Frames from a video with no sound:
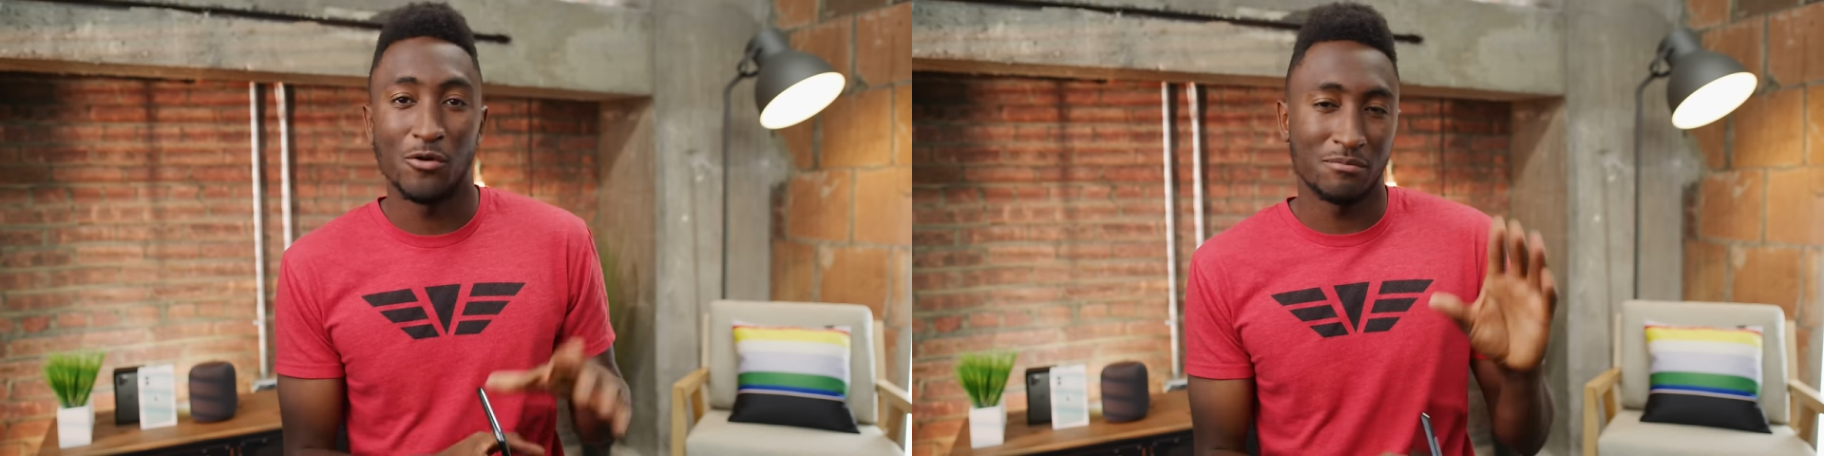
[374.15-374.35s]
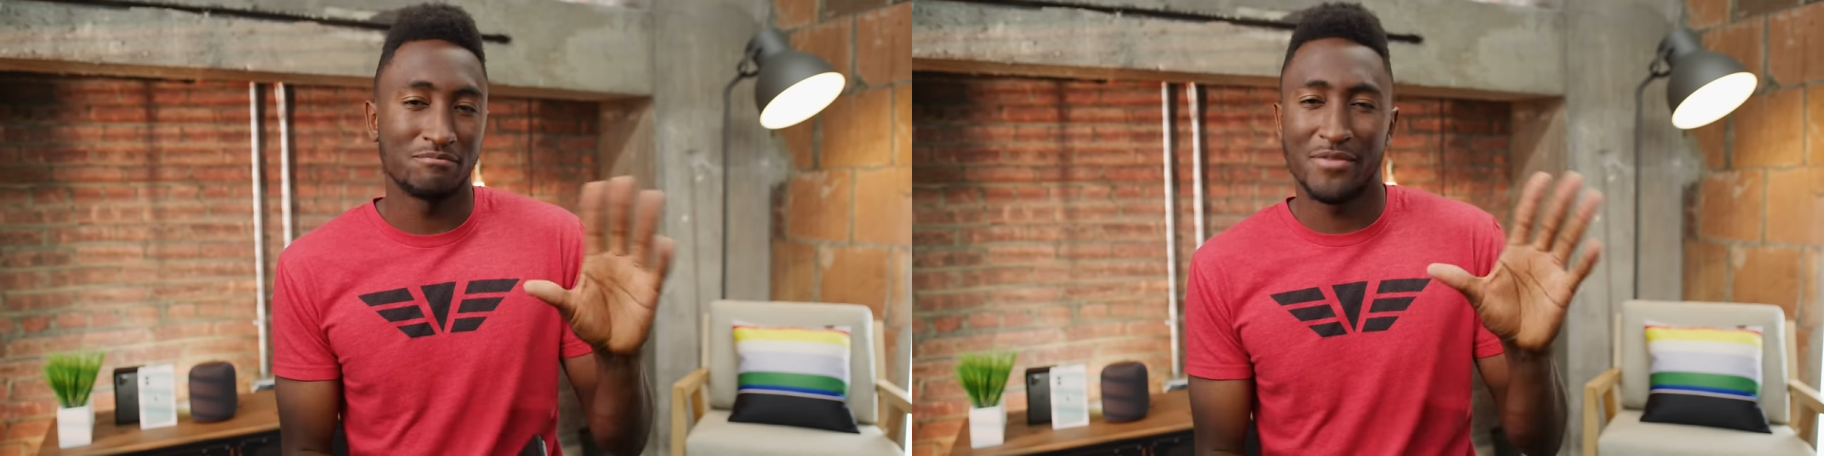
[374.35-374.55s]

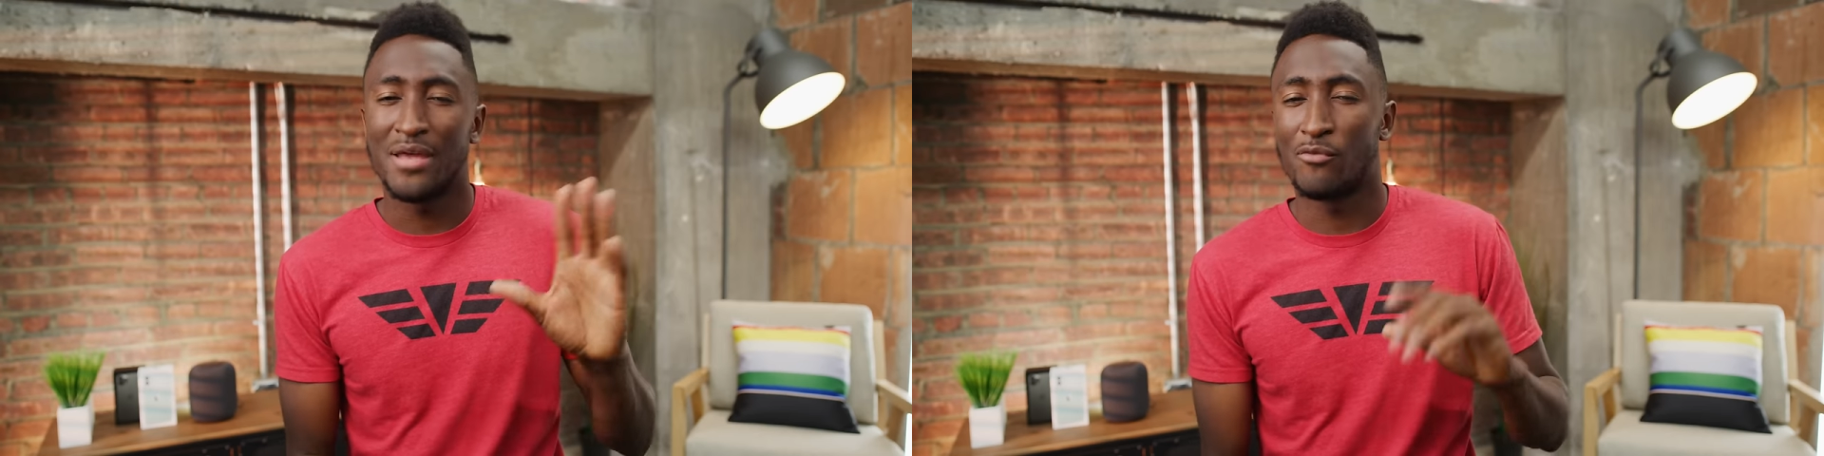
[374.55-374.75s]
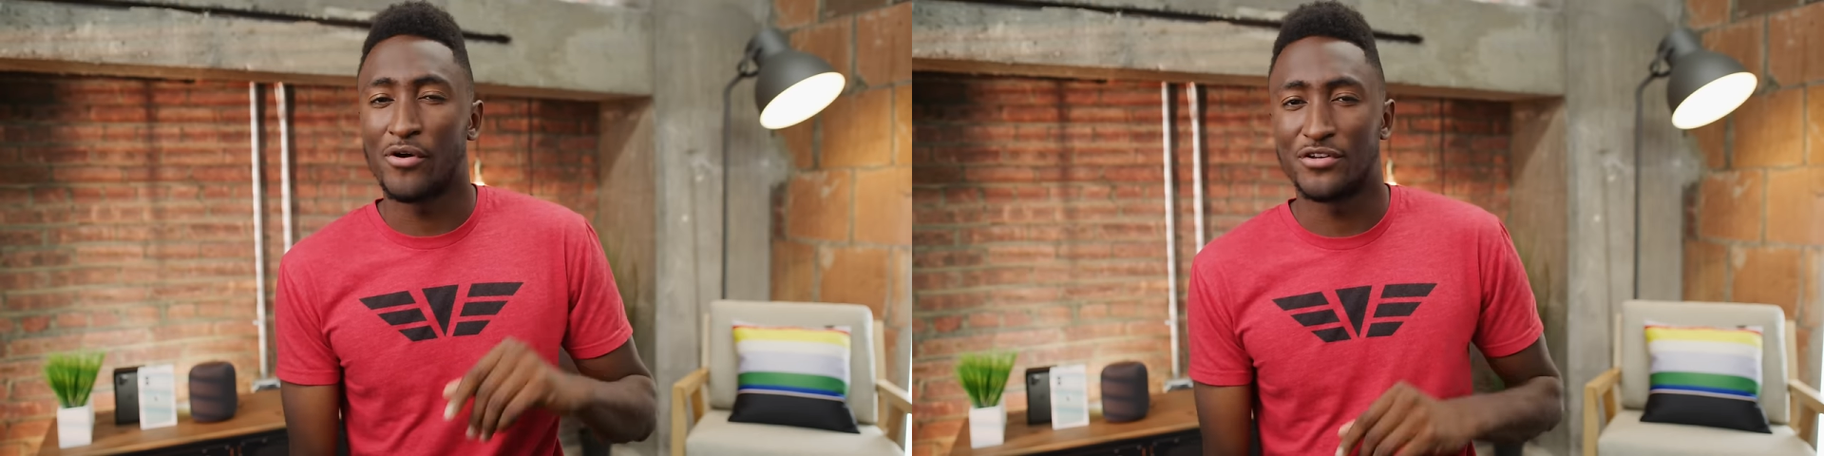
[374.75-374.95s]
we'll
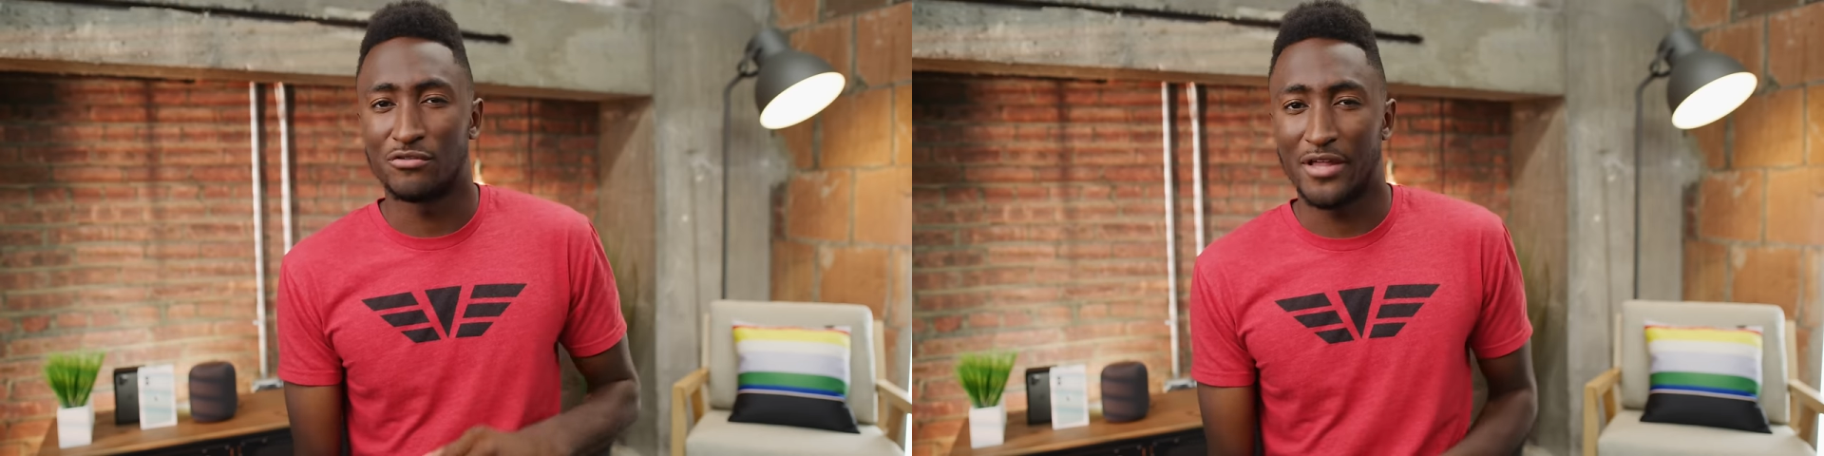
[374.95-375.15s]
get more into